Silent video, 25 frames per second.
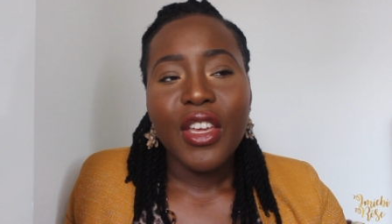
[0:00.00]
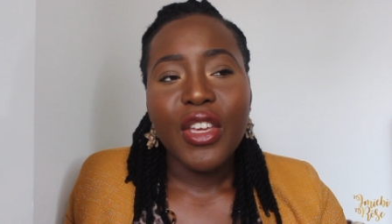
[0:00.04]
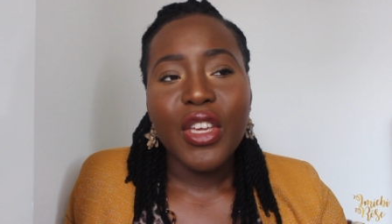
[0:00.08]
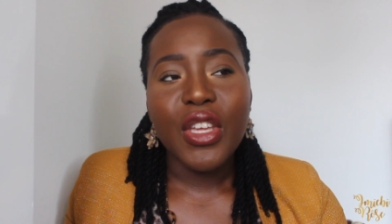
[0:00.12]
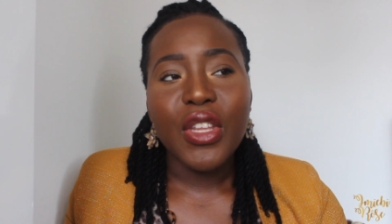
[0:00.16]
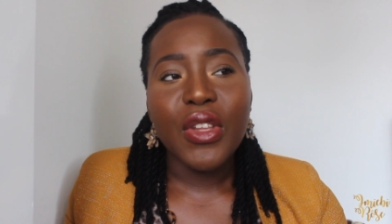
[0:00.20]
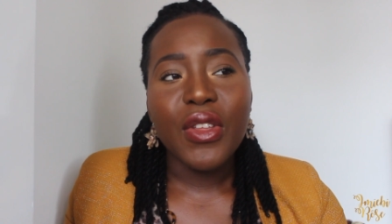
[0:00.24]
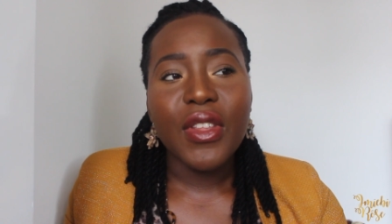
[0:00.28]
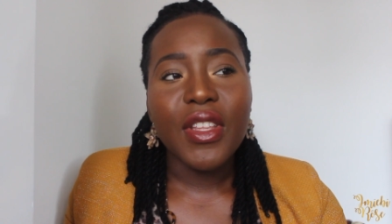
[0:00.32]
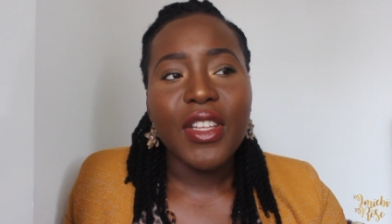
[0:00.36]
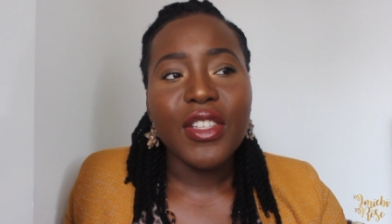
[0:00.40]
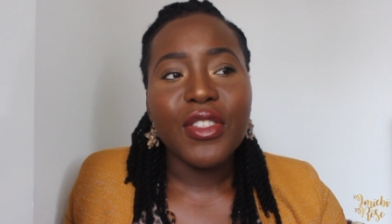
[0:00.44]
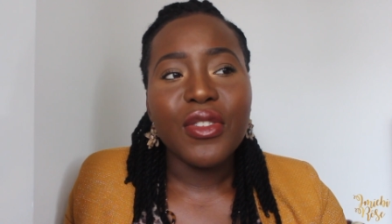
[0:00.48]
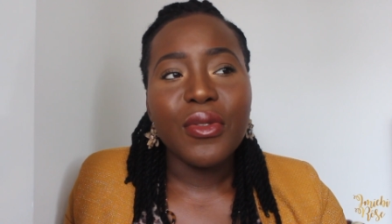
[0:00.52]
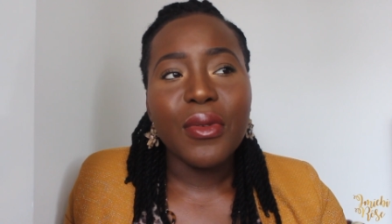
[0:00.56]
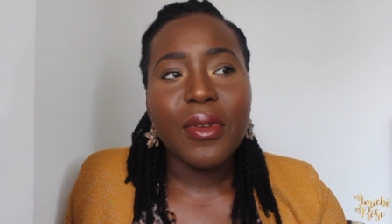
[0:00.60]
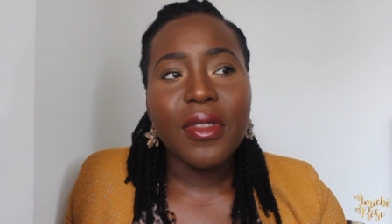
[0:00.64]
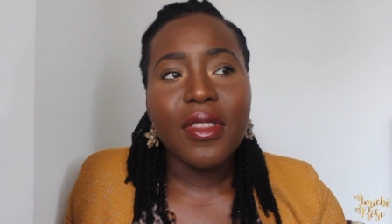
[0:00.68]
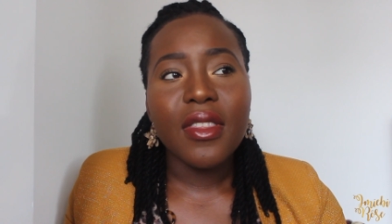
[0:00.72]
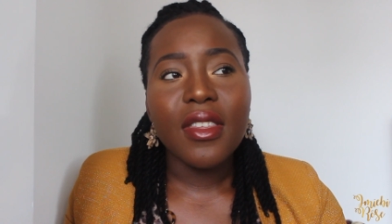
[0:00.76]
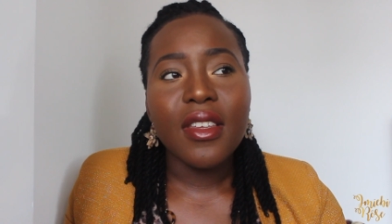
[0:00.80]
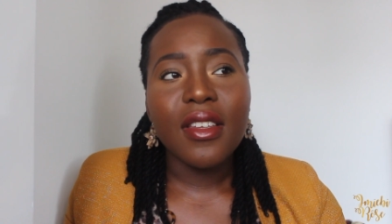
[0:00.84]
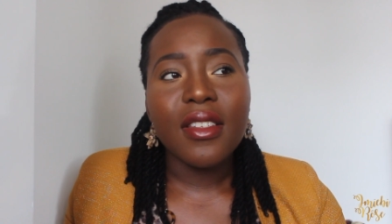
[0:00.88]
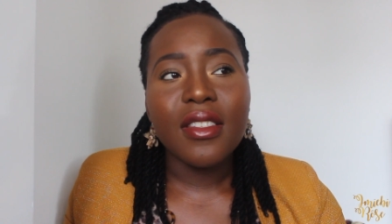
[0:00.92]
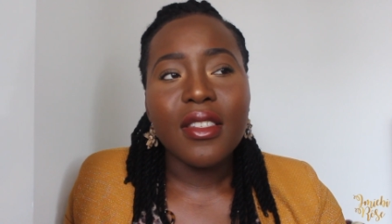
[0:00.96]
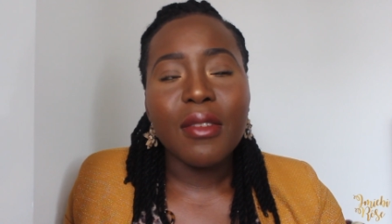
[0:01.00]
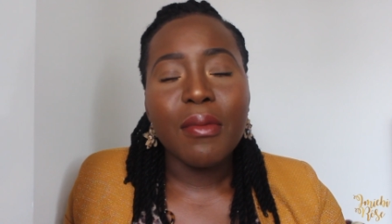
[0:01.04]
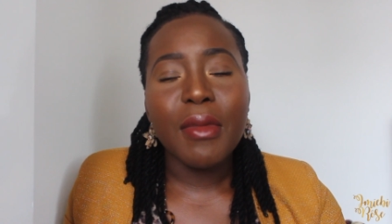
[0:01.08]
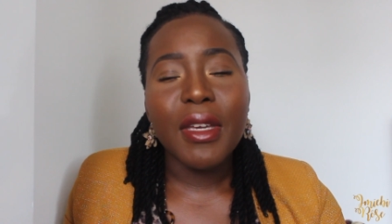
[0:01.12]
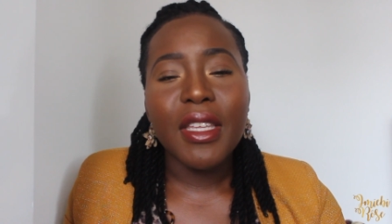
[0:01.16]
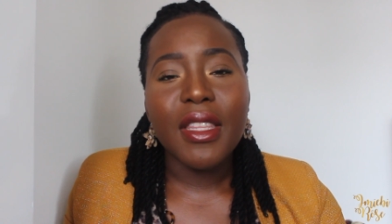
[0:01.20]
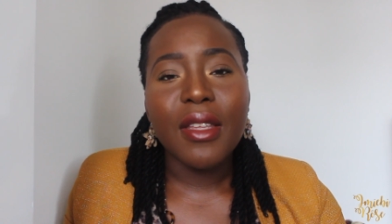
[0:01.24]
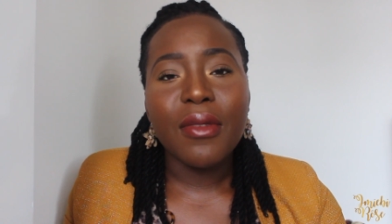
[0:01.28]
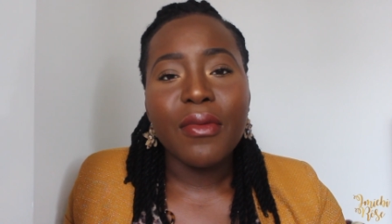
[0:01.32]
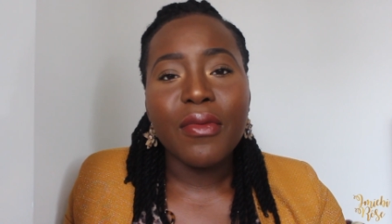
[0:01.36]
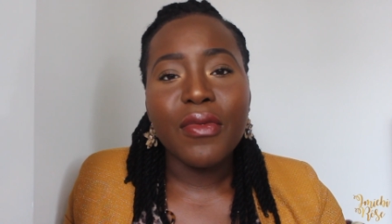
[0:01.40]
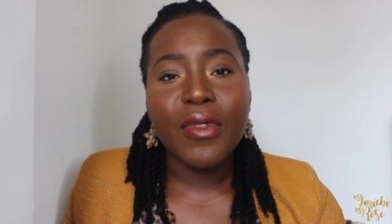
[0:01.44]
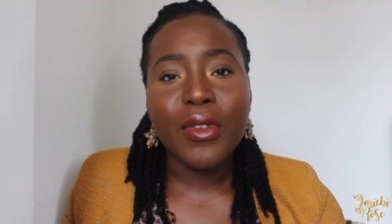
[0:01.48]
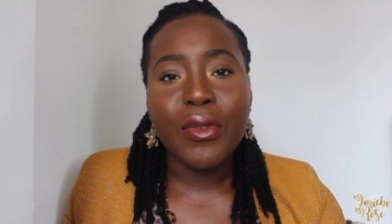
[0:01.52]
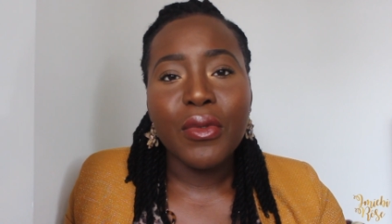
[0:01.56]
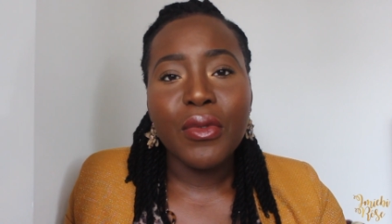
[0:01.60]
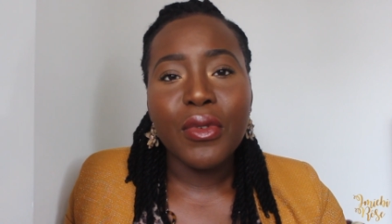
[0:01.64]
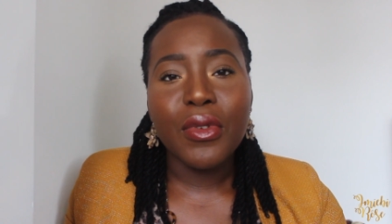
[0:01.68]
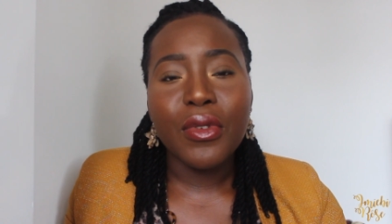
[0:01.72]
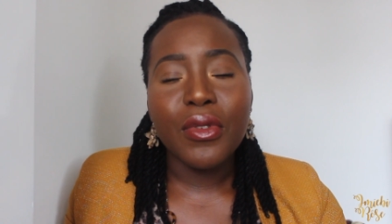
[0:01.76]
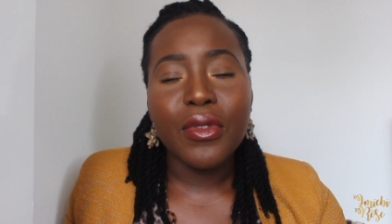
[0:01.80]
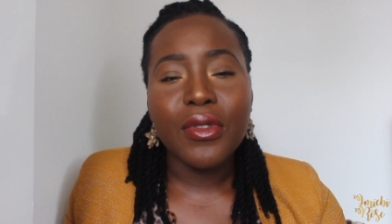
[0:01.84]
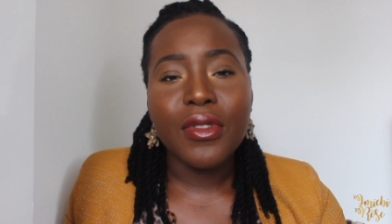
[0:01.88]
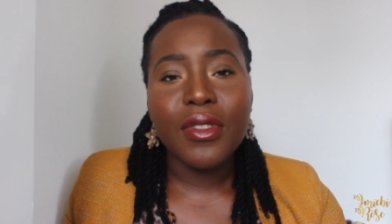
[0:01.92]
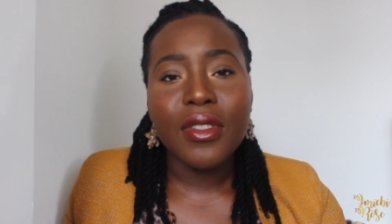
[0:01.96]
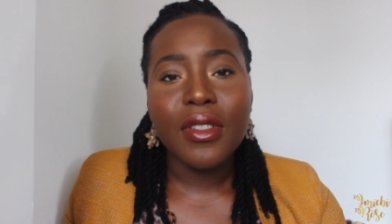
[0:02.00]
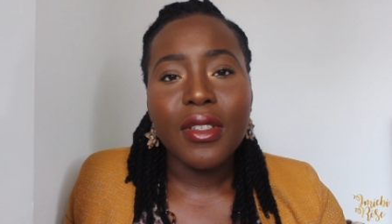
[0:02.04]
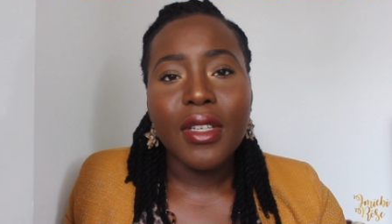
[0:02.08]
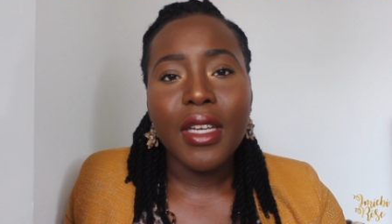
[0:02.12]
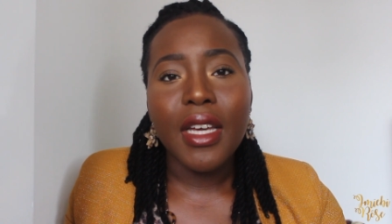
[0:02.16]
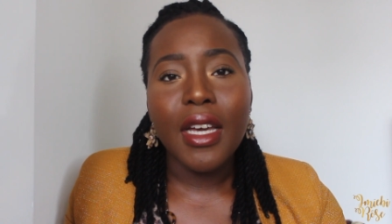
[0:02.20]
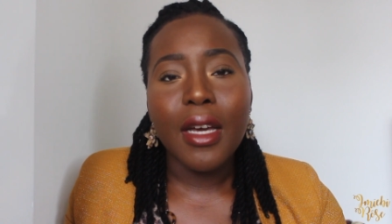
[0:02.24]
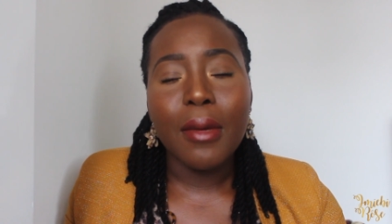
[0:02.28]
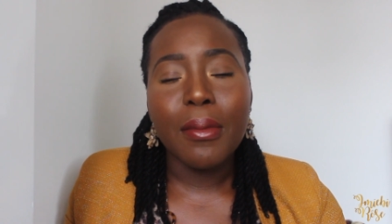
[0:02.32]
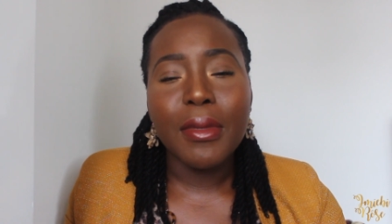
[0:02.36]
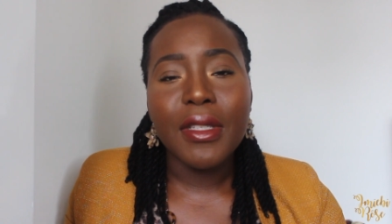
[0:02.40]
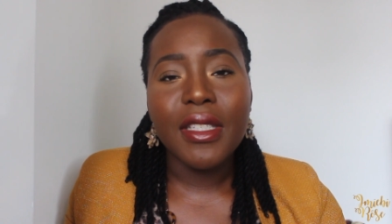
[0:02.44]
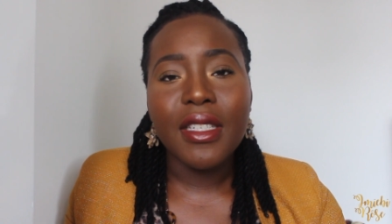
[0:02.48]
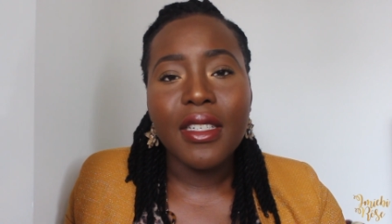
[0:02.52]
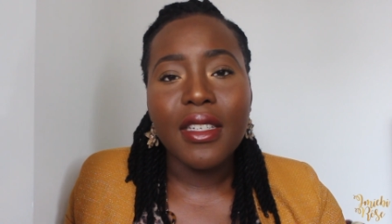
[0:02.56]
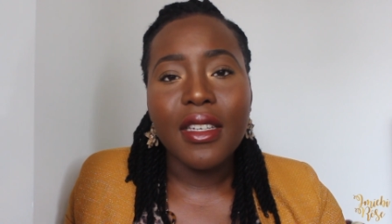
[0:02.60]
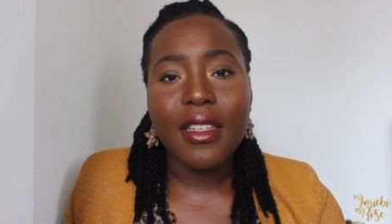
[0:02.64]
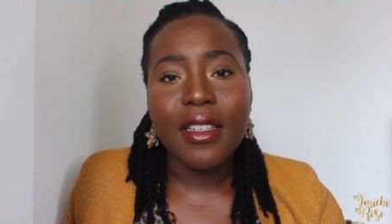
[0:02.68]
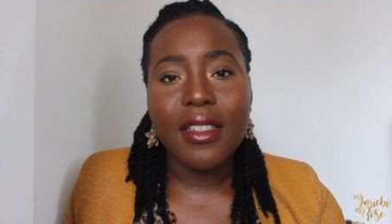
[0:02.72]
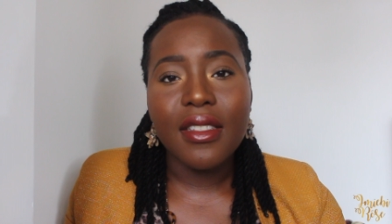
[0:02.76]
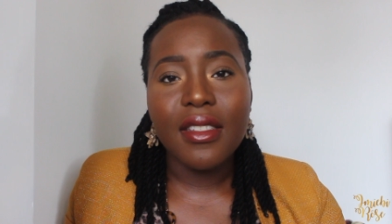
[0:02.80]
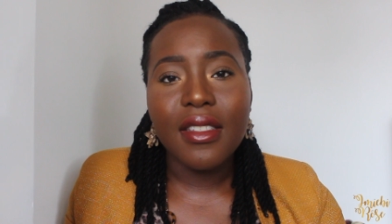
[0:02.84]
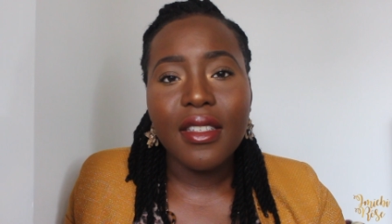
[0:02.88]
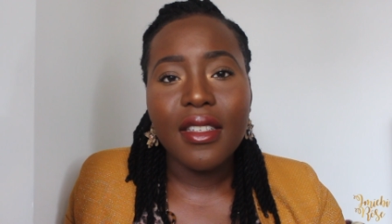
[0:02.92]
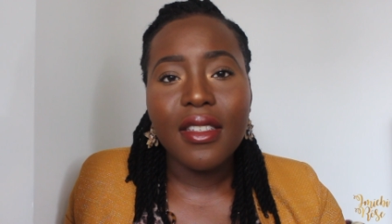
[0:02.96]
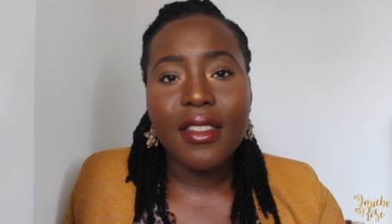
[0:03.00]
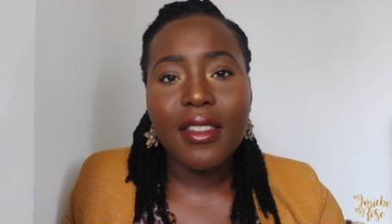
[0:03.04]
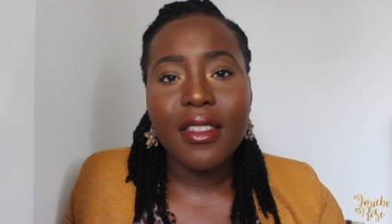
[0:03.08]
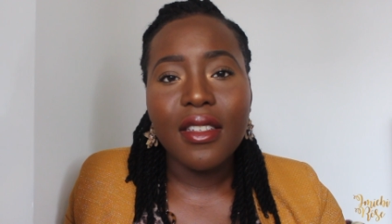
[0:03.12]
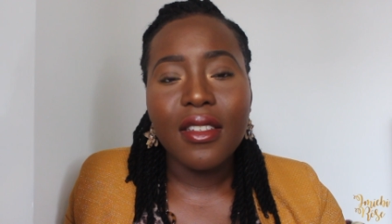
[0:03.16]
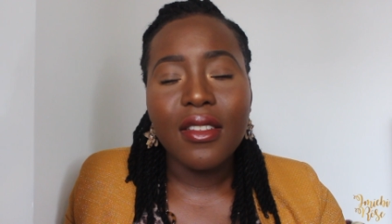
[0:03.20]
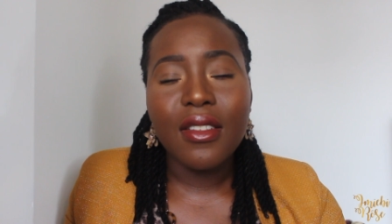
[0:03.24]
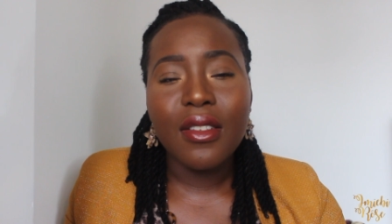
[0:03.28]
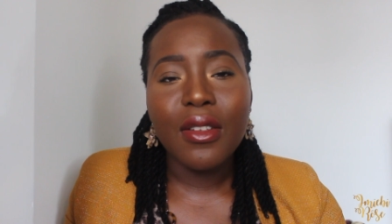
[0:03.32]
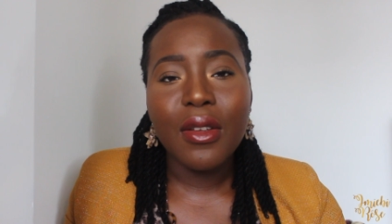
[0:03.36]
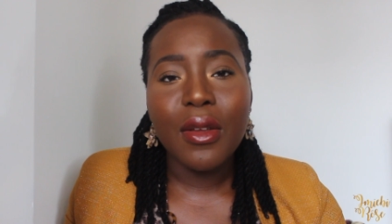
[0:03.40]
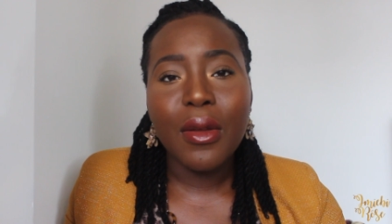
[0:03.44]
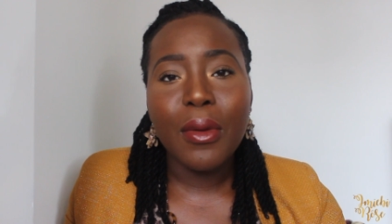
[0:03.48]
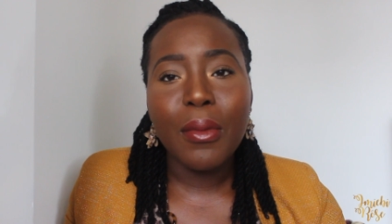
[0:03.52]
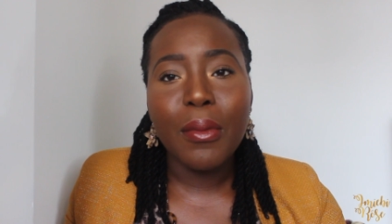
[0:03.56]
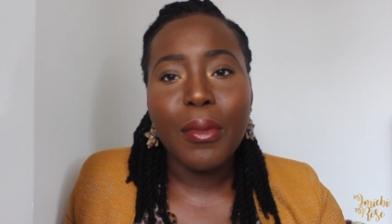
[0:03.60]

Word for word: You know, they're doing things to make them feel good at a particular season,